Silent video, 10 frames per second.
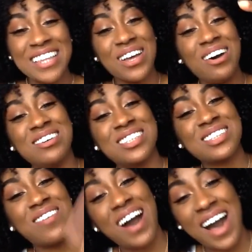the whole
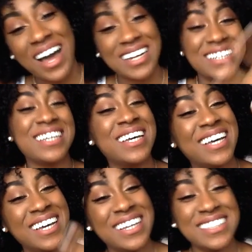squad,
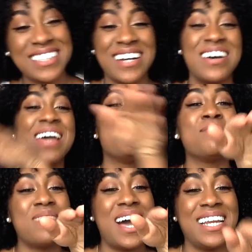tell
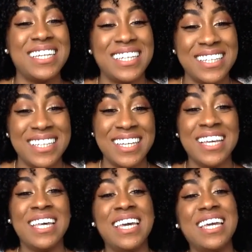everybody
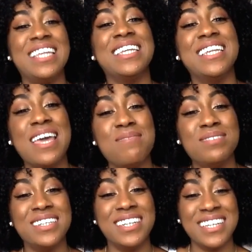in the
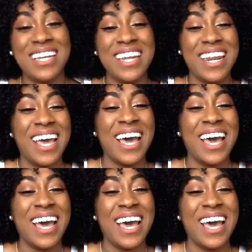neighborhood,